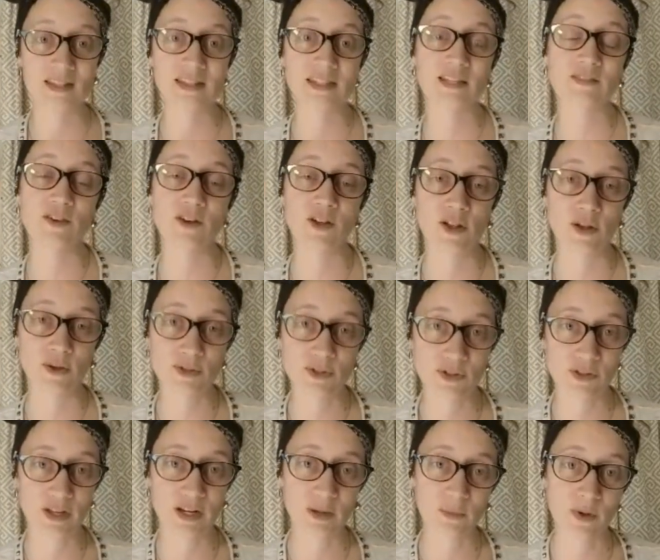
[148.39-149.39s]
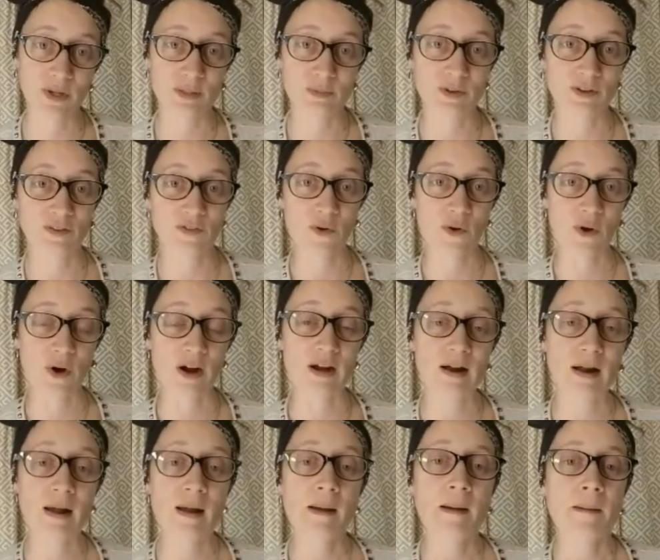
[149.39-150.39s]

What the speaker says: It's even closer than it was before,